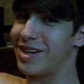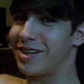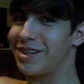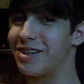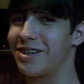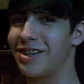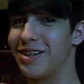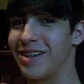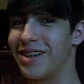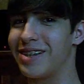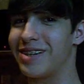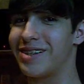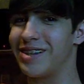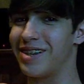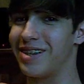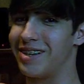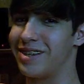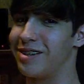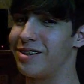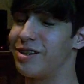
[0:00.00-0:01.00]
6 on the list
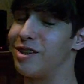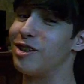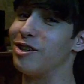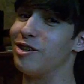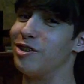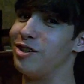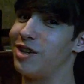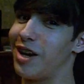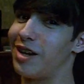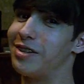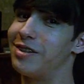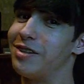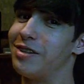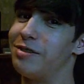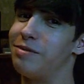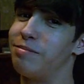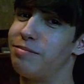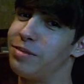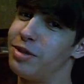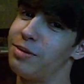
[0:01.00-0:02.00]
is
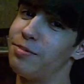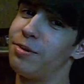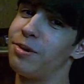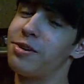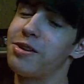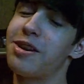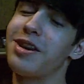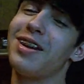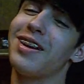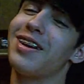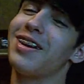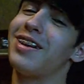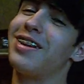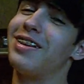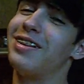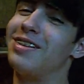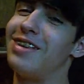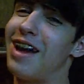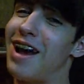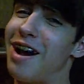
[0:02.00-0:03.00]
Justin Bieber.
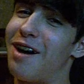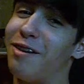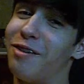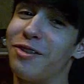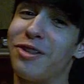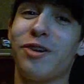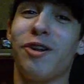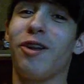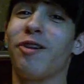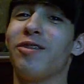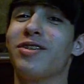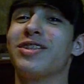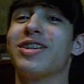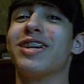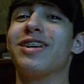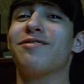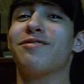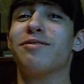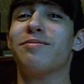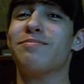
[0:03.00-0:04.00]
Now, the only reason
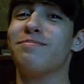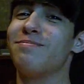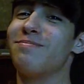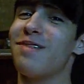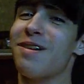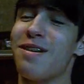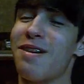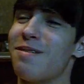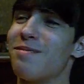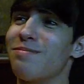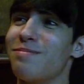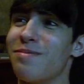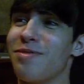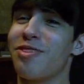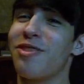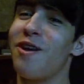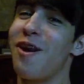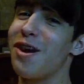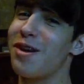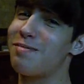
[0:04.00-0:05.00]
I even
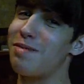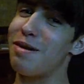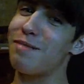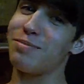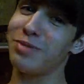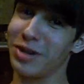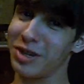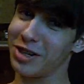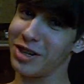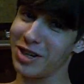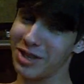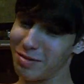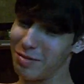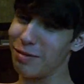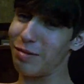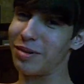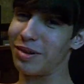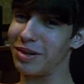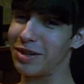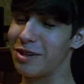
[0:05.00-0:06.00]
thought about putting
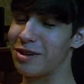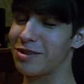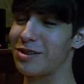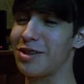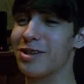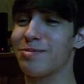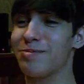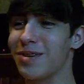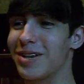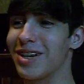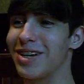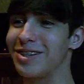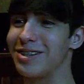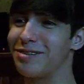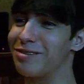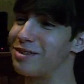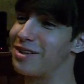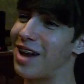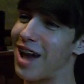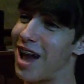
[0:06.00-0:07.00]
Justin Bieber on my list is
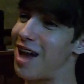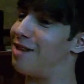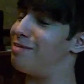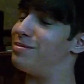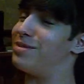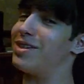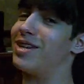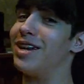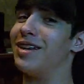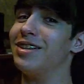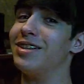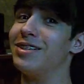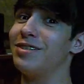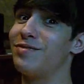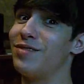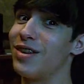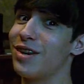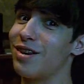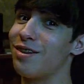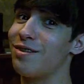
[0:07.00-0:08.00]
because of what Adam said in
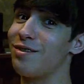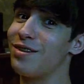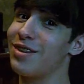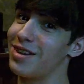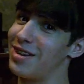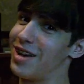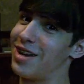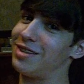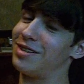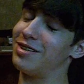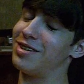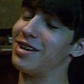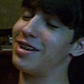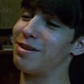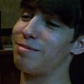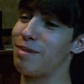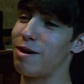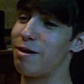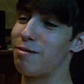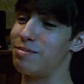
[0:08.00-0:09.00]
his video
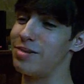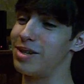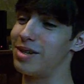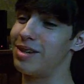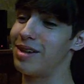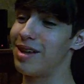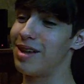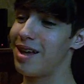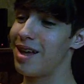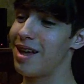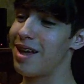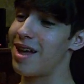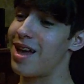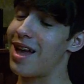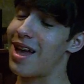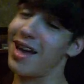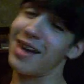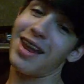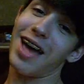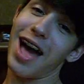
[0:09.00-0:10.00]
yesterday about me.
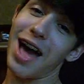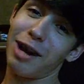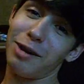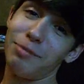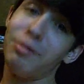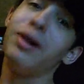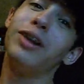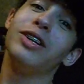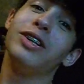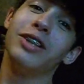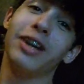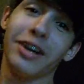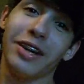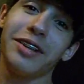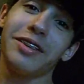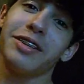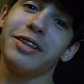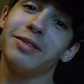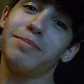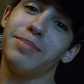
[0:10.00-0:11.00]
And Adam,
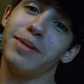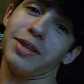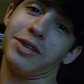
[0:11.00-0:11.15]
look at these